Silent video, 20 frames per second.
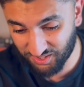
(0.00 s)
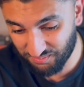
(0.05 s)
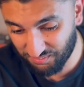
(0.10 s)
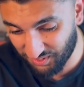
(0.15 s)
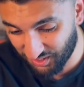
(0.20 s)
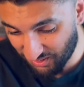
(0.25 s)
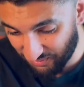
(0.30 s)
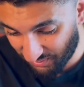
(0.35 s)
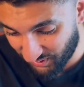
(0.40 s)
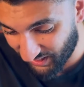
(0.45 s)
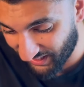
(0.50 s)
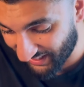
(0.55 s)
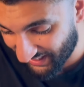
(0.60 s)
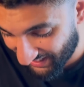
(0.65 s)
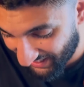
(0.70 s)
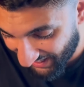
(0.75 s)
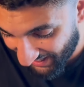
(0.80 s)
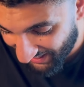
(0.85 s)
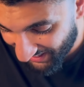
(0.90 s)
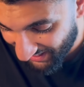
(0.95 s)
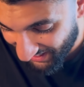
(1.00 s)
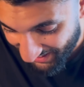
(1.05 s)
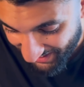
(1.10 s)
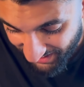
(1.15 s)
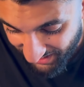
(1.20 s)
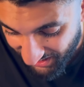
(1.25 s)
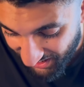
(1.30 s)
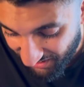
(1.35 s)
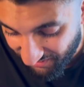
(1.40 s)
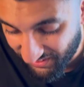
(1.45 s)
Mew, but again,
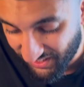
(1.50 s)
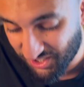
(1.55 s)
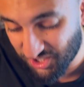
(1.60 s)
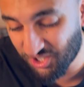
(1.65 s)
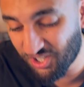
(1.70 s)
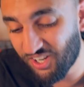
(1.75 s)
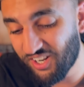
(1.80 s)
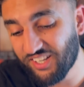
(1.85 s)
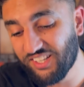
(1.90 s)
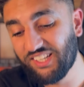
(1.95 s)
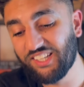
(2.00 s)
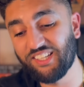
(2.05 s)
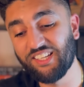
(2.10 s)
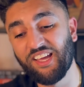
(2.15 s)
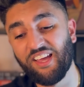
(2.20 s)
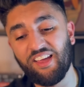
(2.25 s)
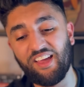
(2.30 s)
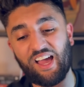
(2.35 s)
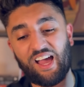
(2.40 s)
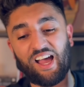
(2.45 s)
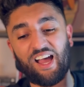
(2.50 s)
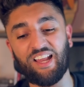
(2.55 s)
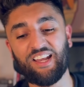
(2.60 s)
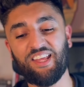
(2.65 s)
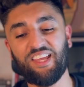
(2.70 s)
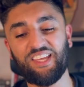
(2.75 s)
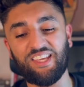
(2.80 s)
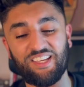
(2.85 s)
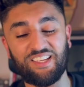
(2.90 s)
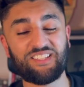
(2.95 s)
another shiny, and
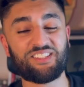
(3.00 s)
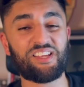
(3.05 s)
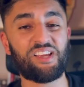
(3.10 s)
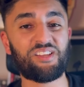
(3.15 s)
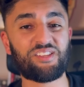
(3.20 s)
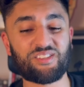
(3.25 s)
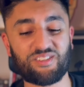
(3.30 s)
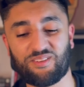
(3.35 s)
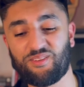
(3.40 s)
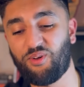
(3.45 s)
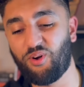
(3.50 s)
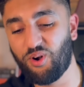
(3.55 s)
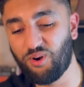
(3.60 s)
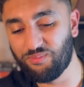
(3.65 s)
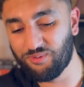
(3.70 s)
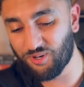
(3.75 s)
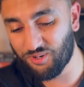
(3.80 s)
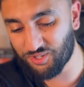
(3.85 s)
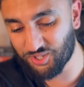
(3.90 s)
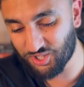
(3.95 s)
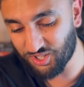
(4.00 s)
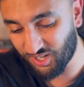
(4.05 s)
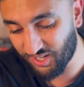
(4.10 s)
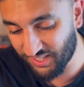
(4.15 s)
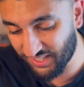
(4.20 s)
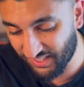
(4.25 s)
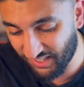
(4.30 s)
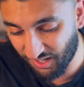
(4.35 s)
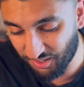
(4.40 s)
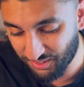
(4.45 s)
it is a Slowbro
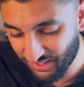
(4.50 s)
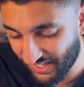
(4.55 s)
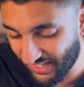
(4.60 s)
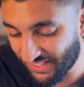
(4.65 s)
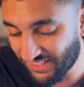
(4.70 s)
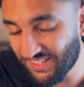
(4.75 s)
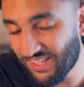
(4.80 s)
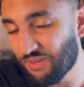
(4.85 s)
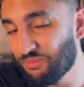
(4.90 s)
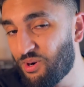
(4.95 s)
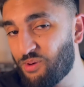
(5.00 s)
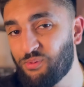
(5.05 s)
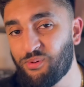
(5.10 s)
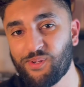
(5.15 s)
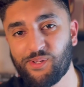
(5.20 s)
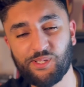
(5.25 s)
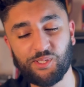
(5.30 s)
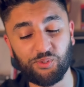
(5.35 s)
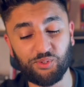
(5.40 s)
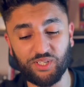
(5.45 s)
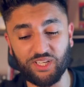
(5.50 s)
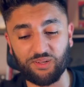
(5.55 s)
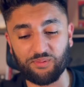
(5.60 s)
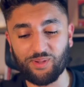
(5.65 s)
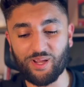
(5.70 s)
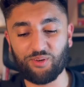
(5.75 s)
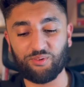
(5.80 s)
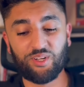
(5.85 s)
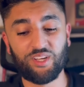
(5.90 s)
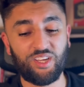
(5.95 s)
shiny. I would take that. What we were talking
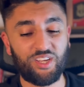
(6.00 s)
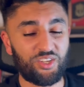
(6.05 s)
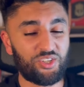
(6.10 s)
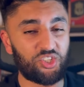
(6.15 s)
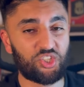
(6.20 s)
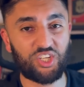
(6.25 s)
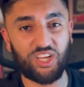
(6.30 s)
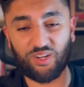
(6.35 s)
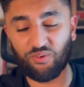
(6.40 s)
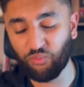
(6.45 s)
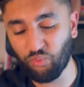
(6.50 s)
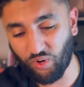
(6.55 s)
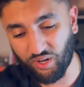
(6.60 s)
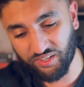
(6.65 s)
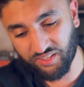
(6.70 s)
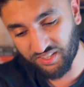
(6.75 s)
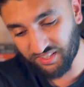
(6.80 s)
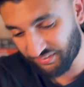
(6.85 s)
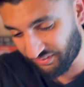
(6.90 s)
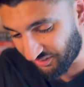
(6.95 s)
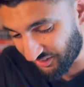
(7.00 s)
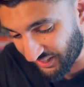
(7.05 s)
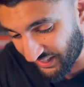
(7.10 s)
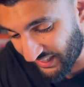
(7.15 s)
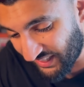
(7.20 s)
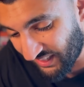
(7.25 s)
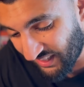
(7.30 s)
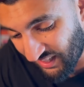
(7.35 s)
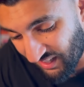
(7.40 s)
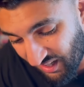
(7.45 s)
about, Gen 1 to 3.
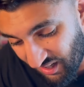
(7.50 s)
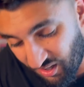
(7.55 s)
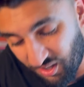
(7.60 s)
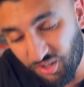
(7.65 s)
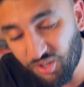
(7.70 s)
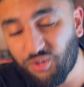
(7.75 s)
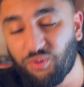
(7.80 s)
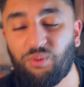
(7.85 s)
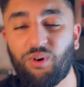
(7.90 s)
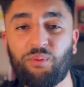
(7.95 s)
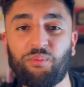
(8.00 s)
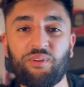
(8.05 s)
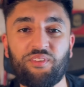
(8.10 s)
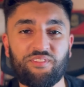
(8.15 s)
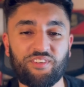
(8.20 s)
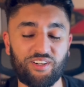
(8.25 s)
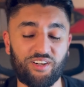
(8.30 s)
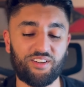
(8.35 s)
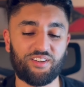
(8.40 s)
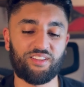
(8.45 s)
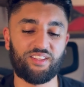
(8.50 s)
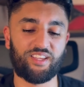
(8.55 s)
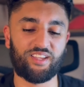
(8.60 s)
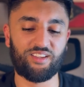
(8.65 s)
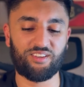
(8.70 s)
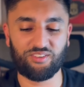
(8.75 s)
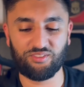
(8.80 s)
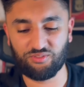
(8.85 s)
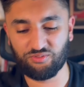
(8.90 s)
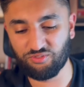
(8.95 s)
Look what we've got there,
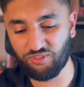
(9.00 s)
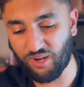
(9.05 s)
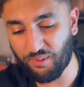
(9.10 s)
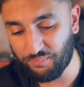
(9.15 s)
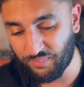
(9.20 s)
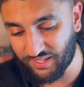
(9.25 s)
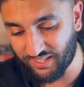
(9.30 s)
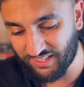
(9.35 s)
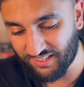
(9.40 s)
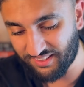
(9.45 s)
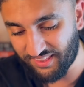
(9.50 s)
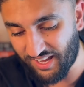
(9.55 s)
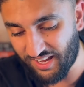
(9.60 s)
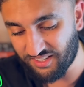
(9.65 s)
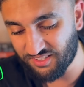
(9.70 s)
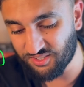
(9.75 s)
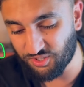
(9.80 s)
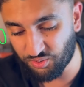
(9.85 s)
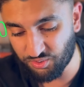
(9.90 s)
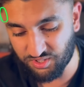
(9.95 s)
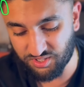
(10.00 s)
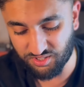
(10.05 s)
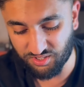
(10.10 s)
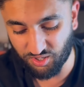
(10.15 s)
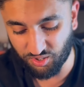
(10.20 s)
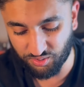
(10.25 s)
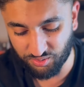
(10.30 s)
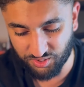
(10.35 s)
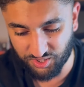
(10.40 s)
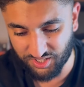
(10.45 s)
repping that
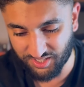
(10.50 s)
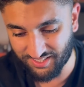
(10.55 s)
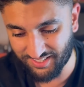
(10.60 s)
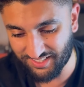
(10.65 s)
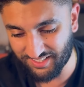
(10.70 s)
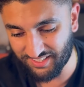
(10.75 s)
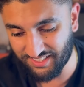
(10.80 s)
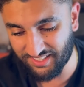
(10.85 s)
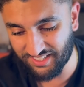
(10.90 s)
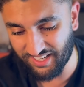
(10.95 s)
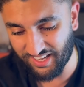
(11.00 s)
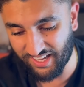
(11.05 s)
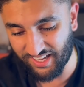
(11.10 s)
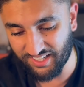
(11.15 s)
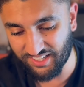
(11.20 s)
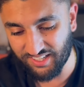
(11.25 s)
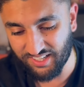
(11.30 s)
nostalgia today.